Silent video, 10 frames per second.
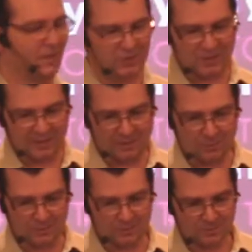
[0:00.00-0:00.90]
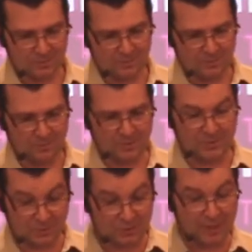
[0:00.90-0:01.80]
he set out with
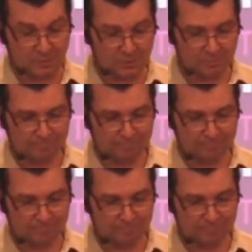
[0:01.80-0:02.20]
his disciples.